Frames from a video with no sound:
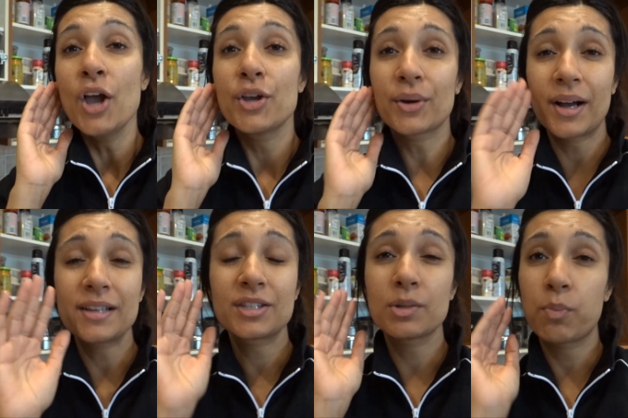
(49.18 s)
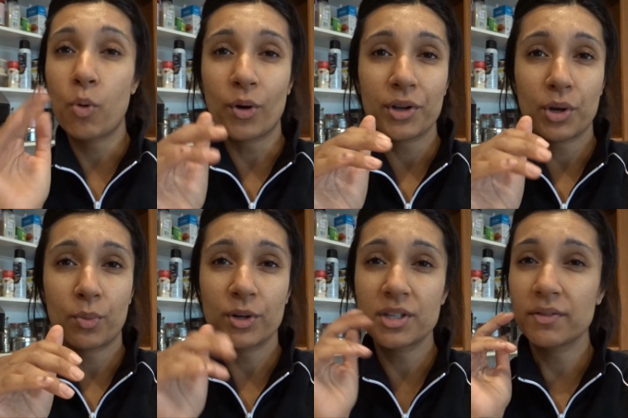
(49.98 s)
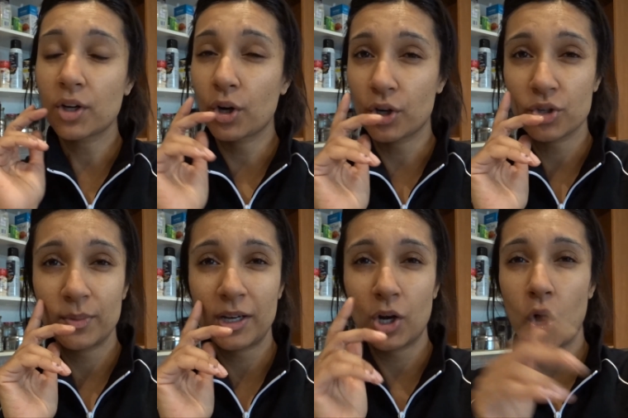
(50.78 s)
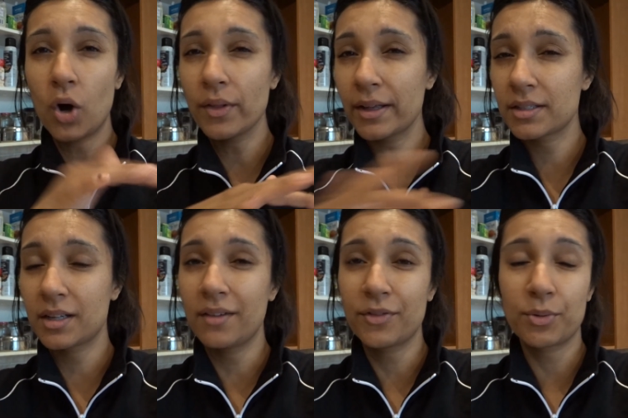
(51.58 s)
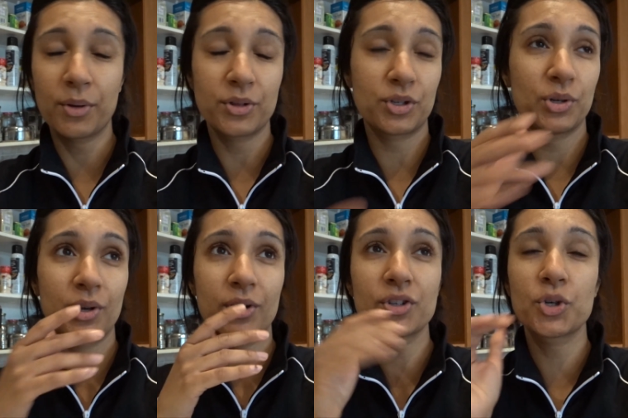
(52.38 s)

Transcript: Your guys' support, your words of encouragement, and all that stuff throughout the two years,